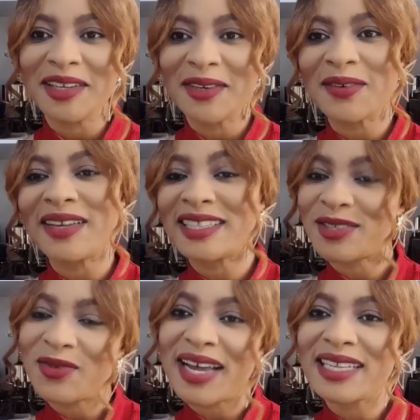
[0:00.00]
You know, it's
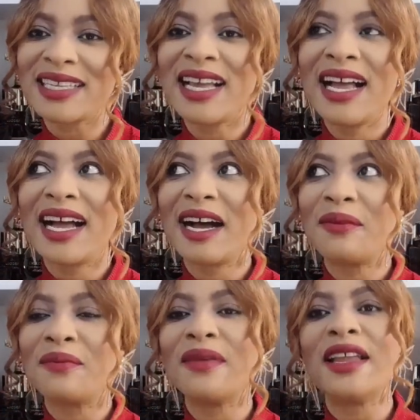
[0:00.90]
quite
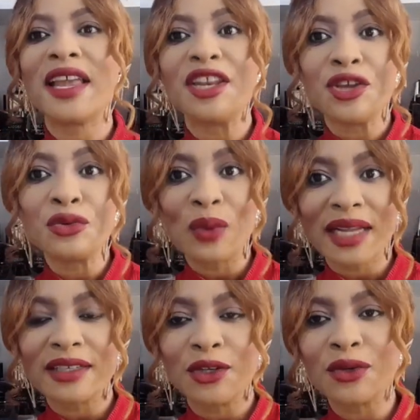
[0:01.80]
a new one.